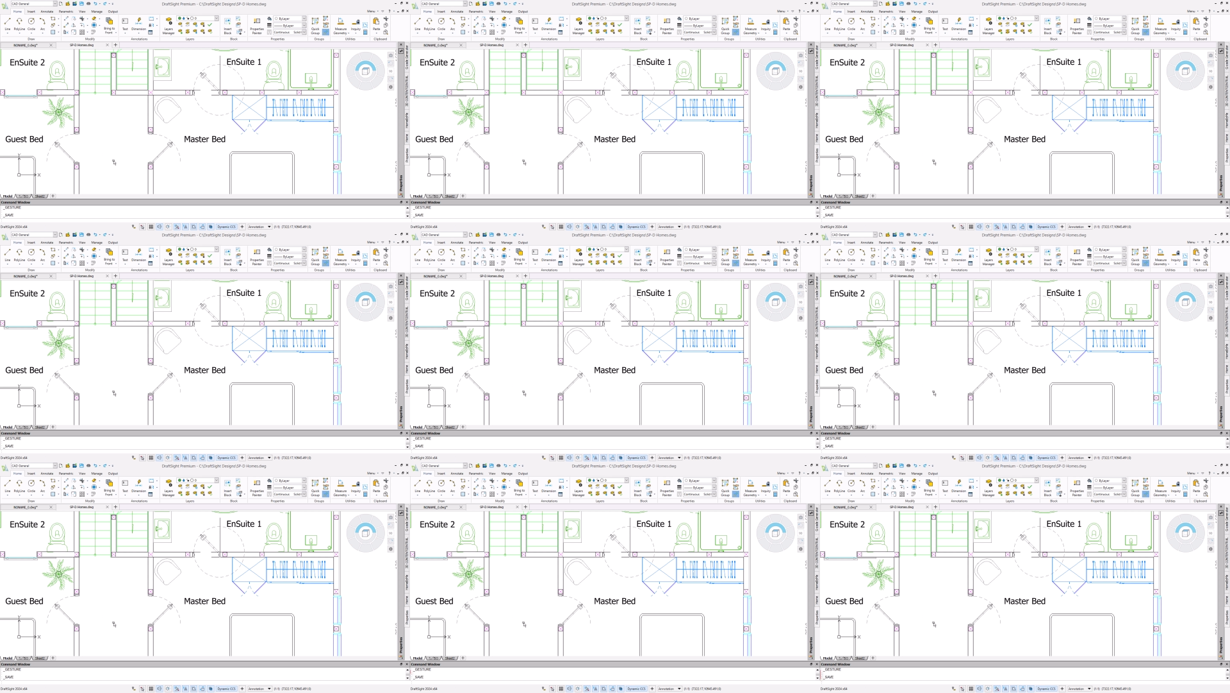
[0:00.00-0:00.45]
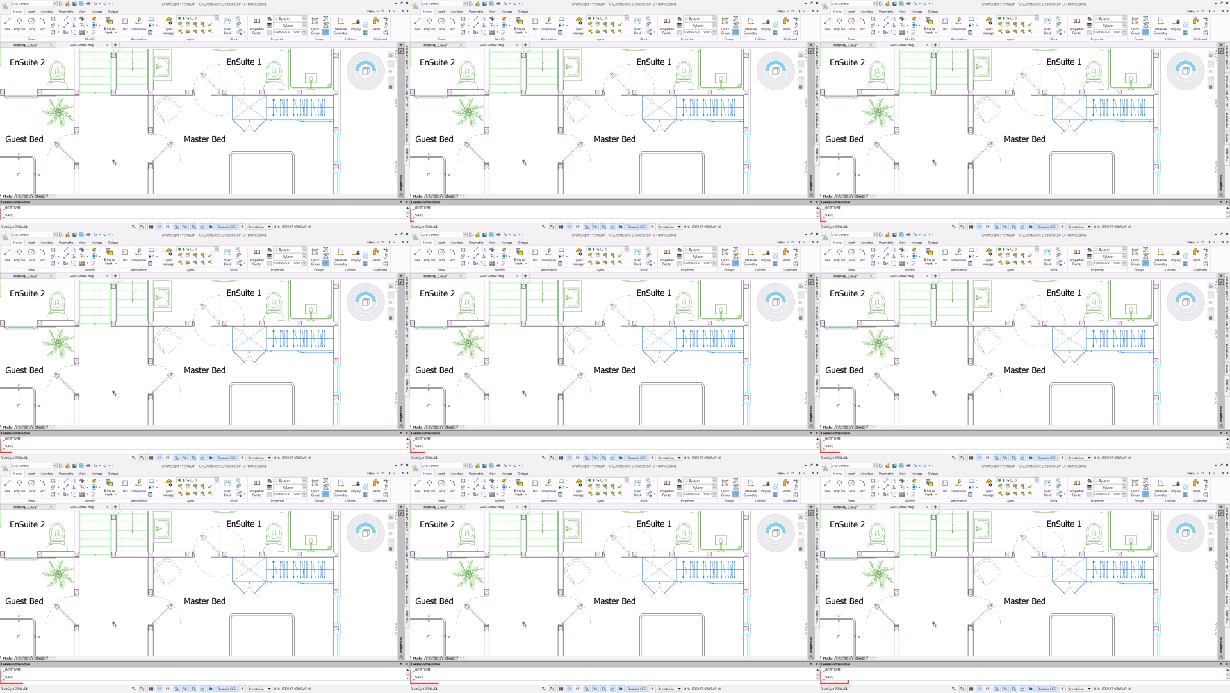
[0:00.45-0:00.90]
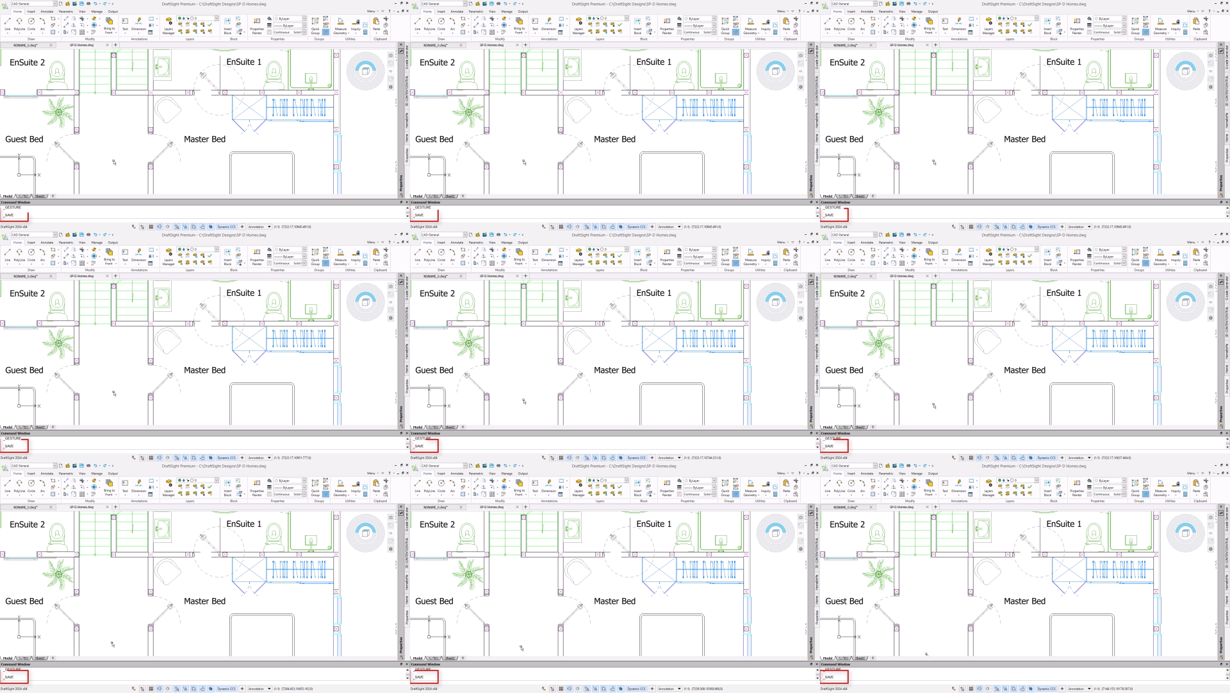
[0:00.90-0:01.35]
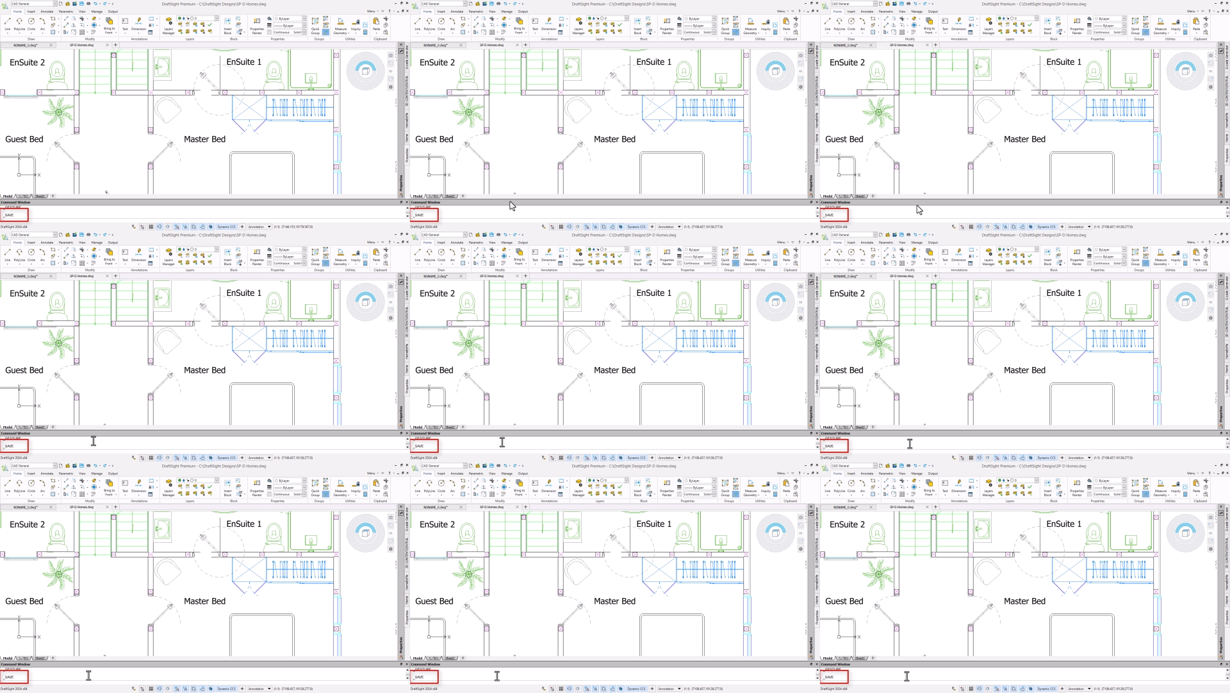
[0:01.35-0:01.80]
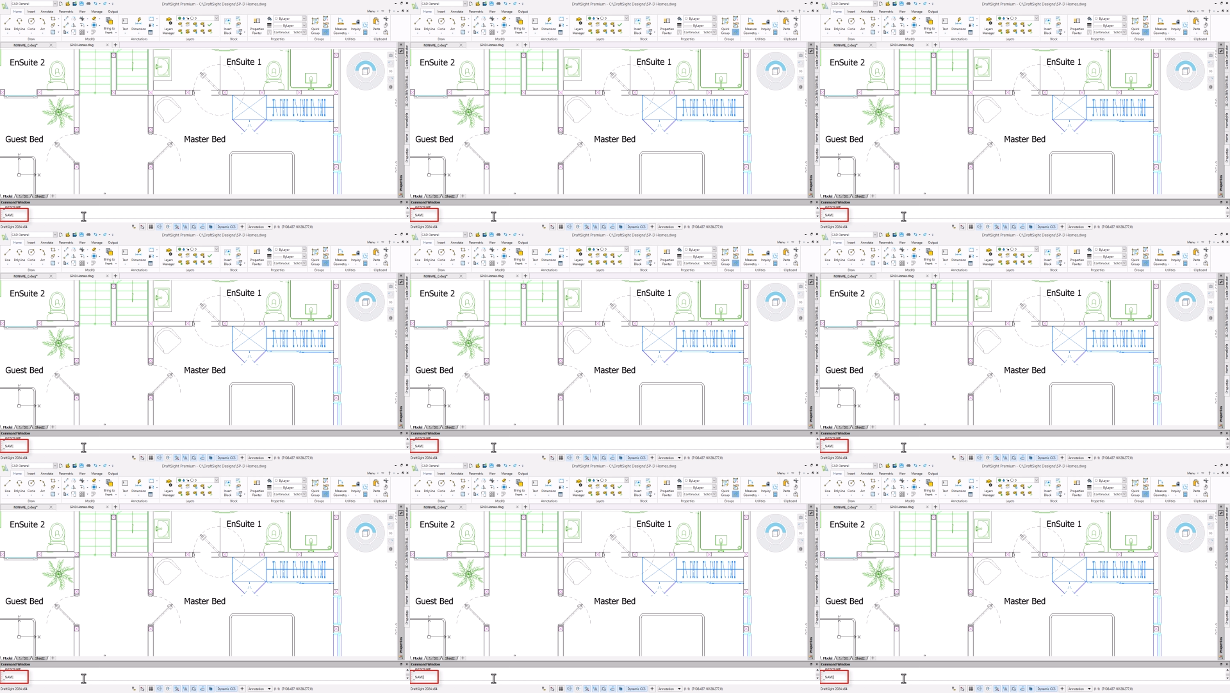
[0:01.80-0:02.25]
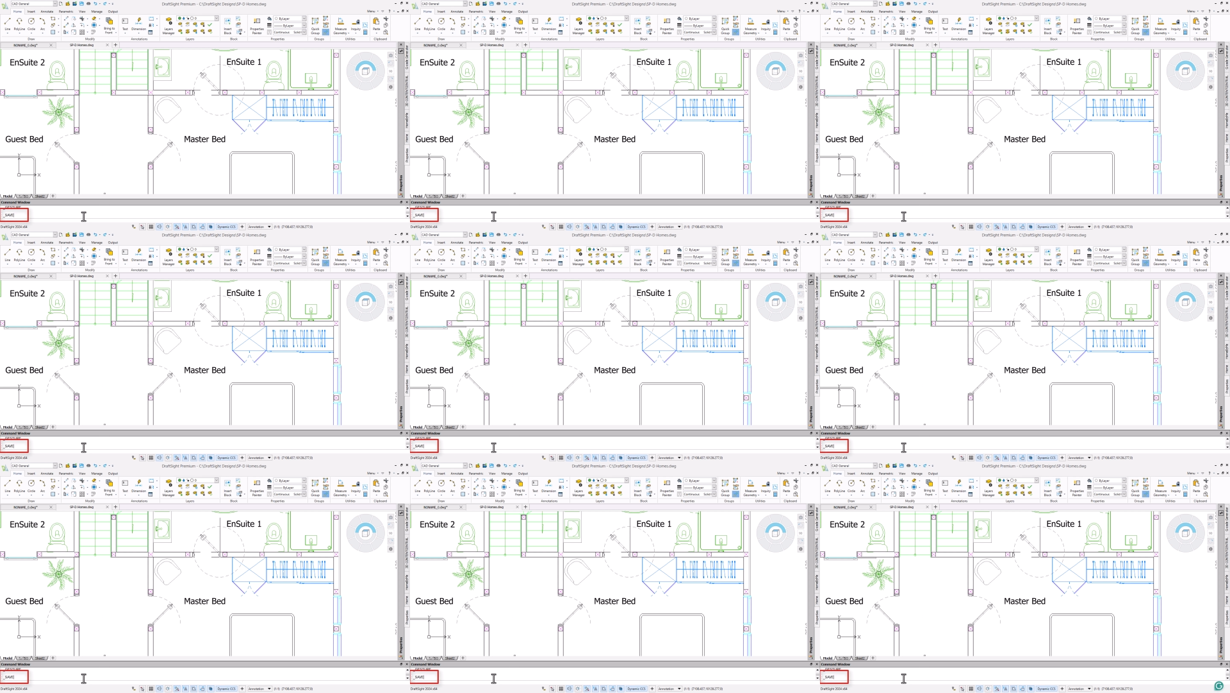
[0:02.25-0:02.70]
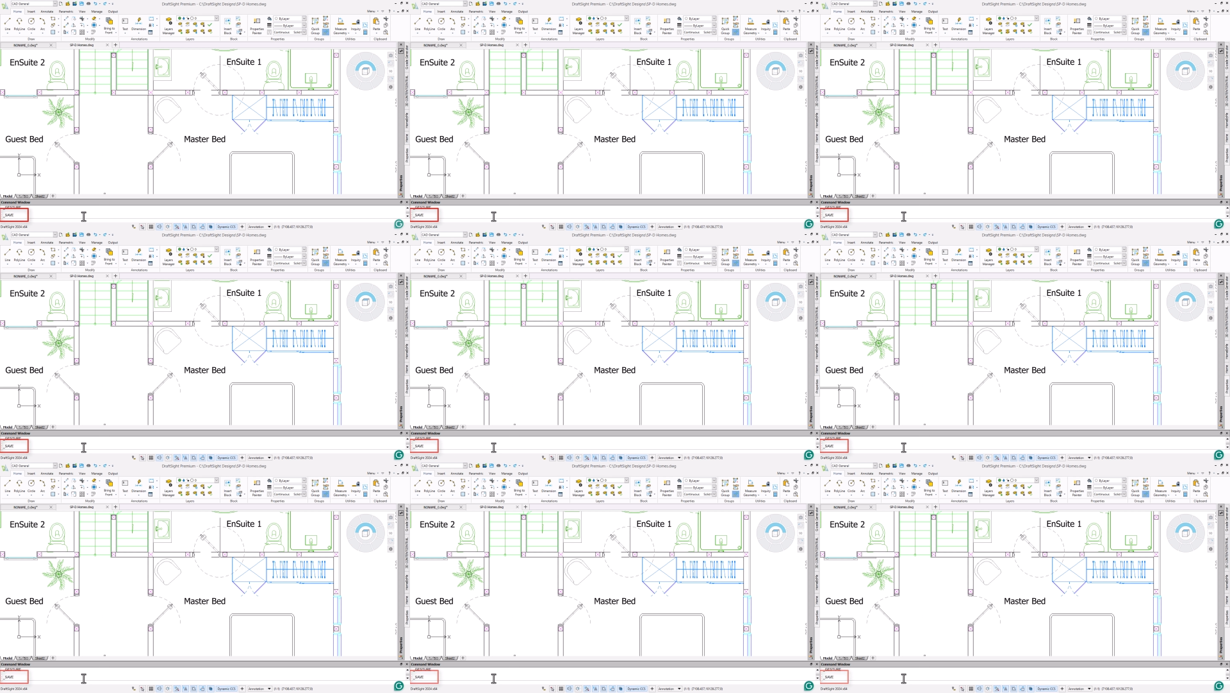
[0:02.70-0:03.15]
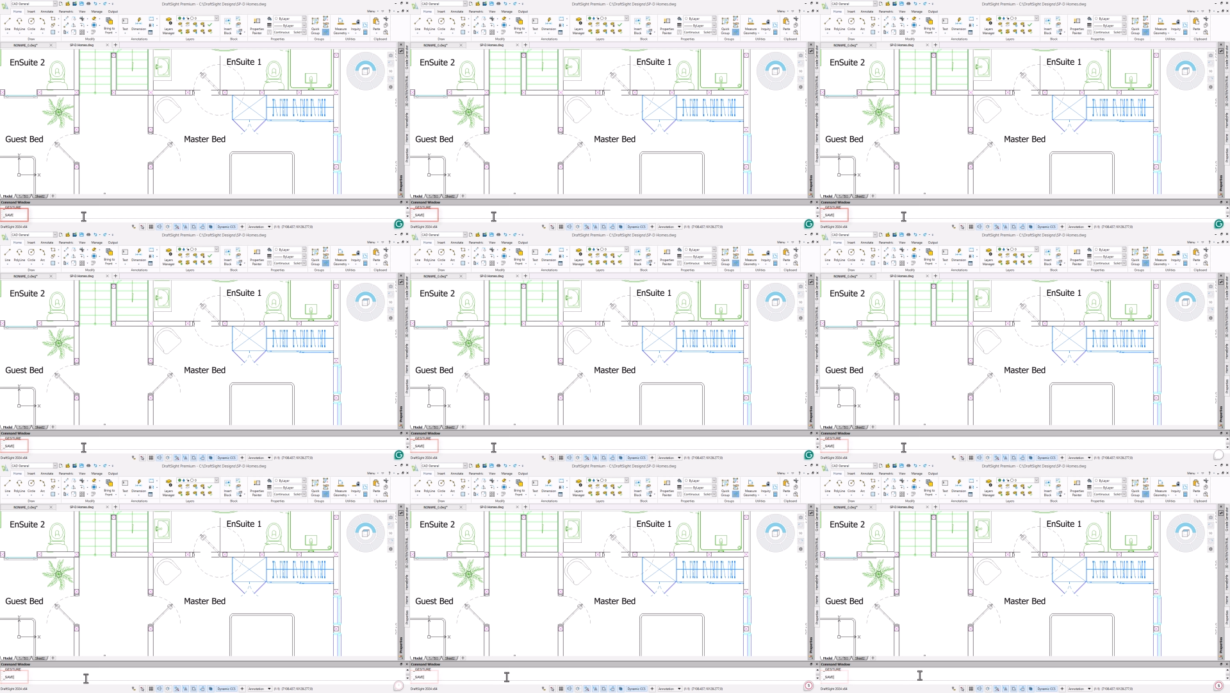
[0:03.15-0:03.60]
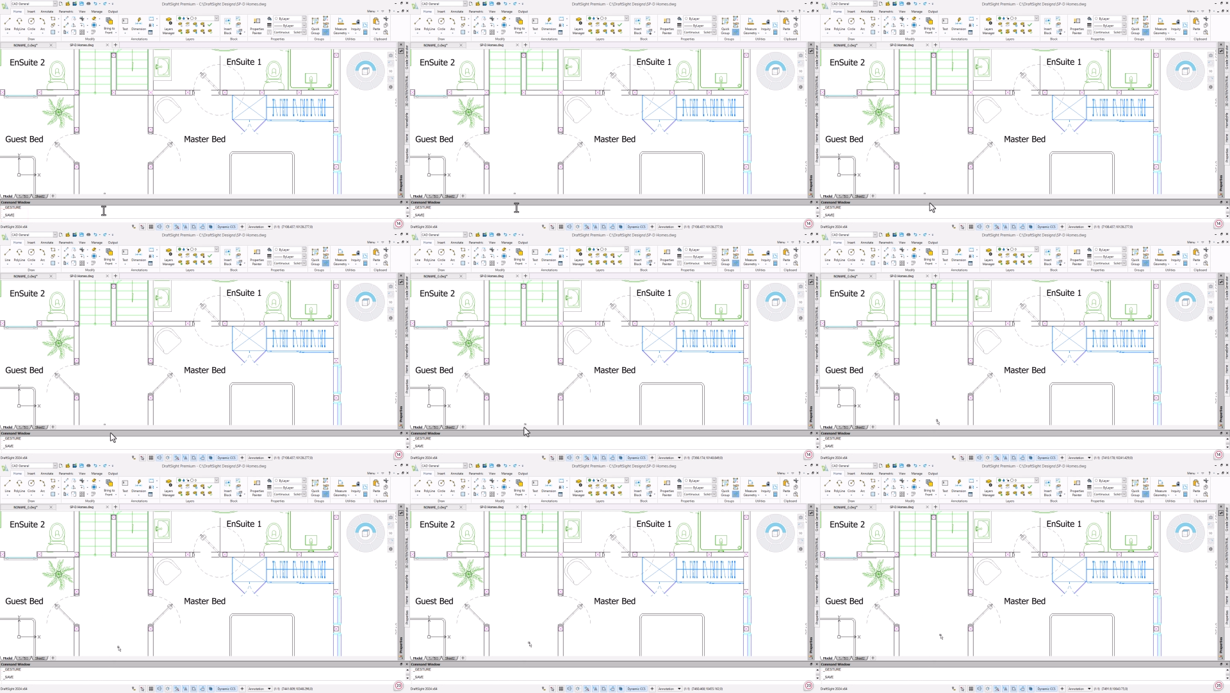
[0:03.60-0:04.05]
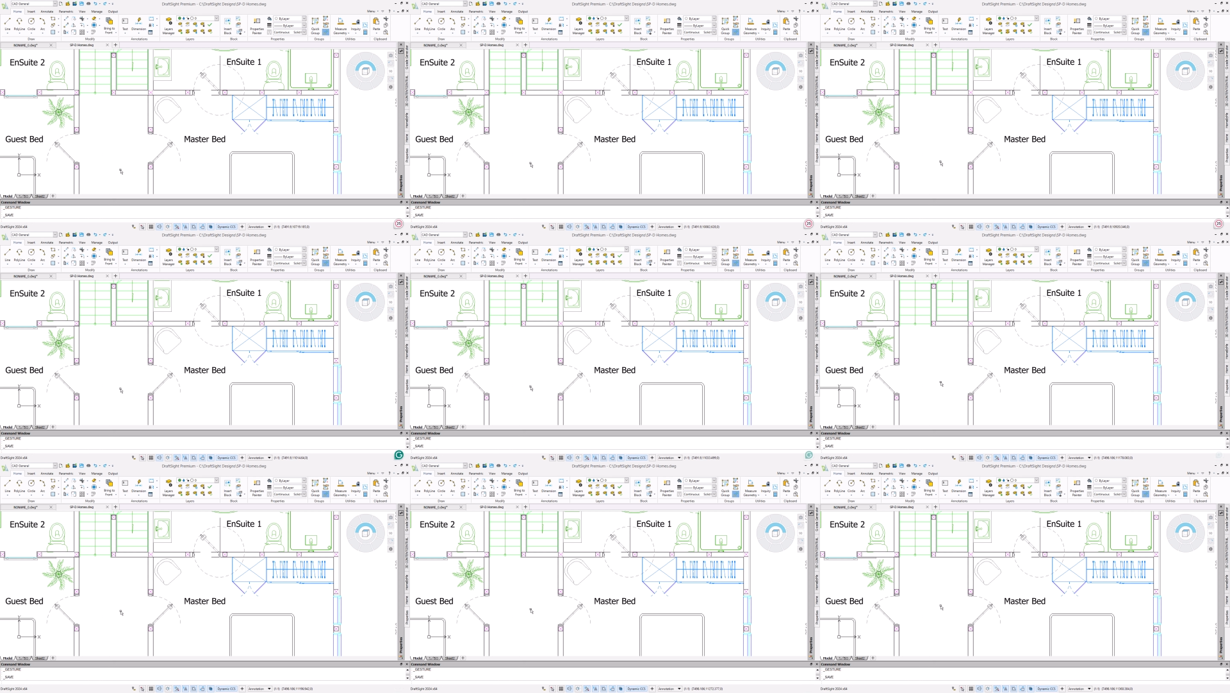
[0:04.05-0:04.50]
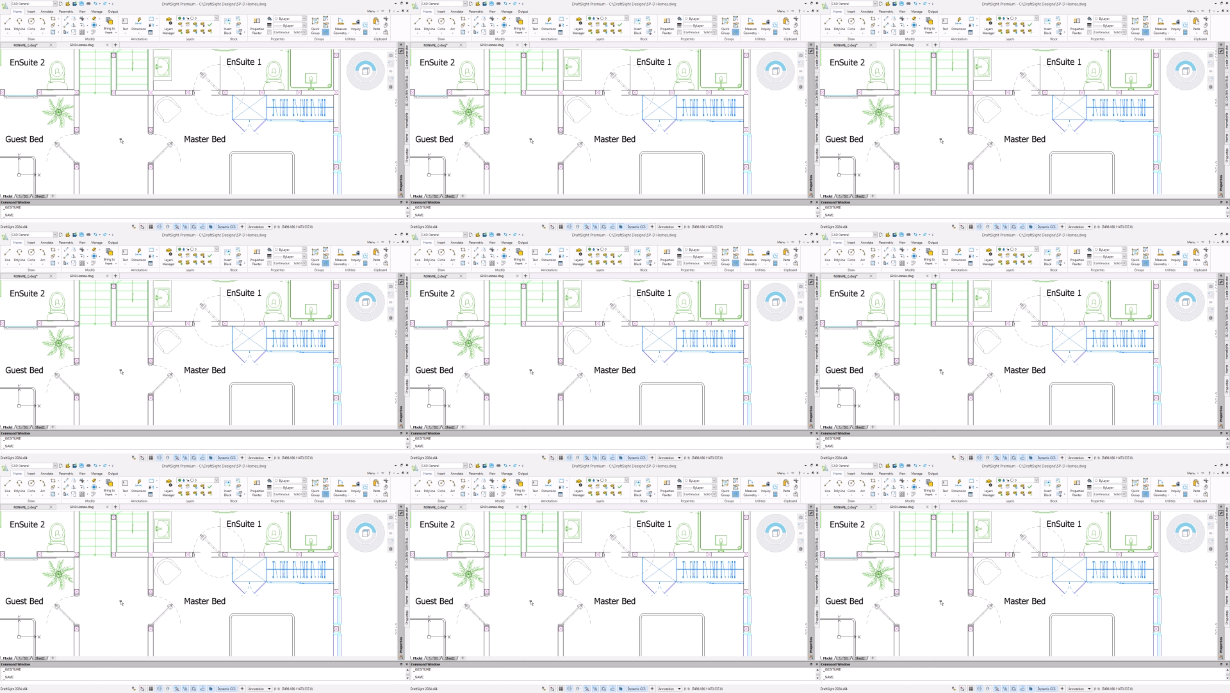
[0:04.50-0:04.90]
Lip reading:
(no speaker visible)